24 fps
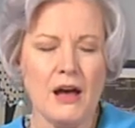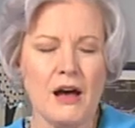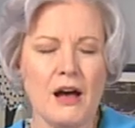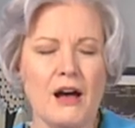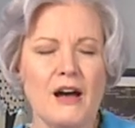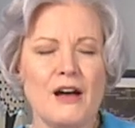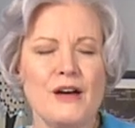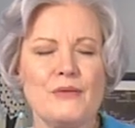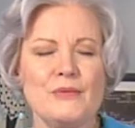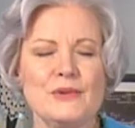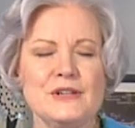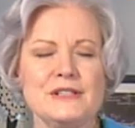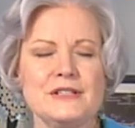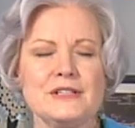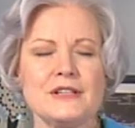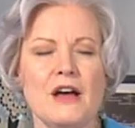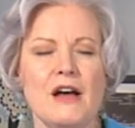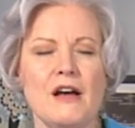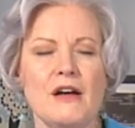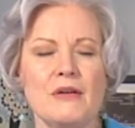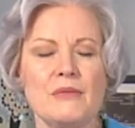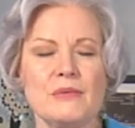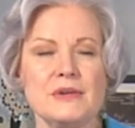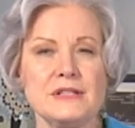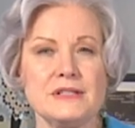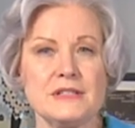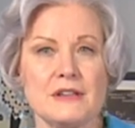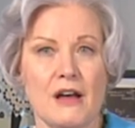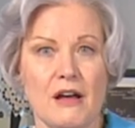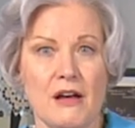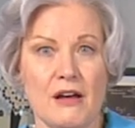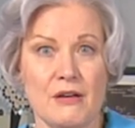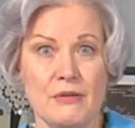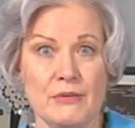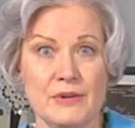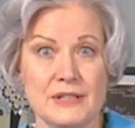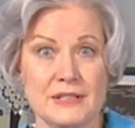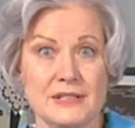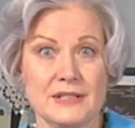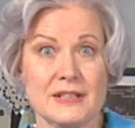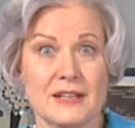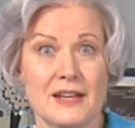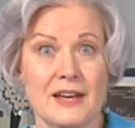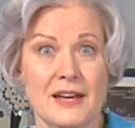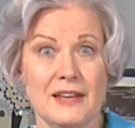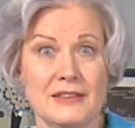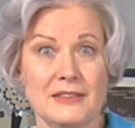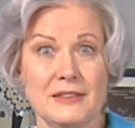always, always, always
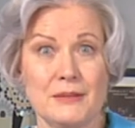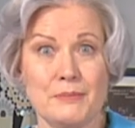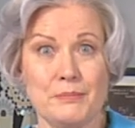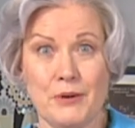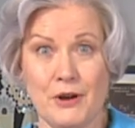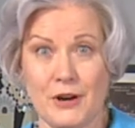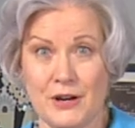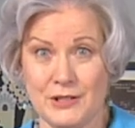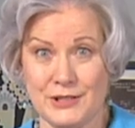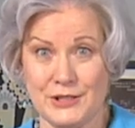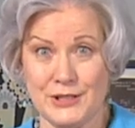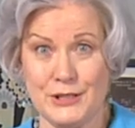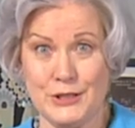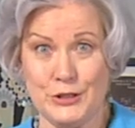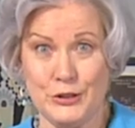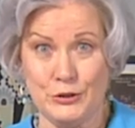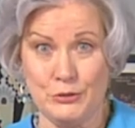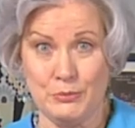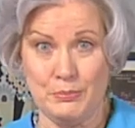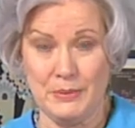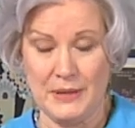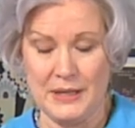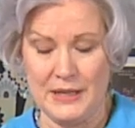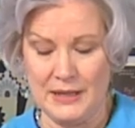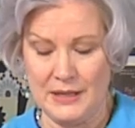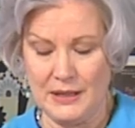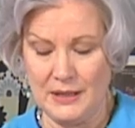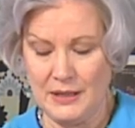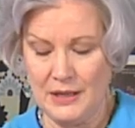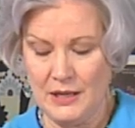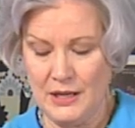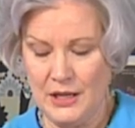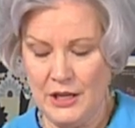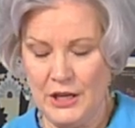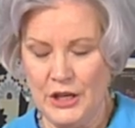cut the parts too big.